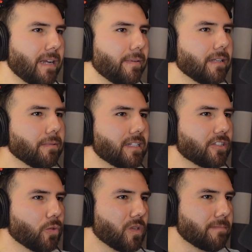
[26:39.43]
maybe the
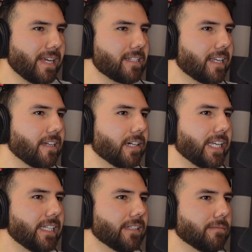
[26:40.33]
blizzard was meant to kill
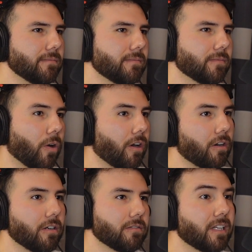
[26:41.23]
him or
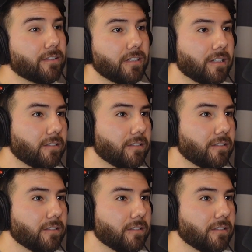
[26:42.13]
her. I don't know.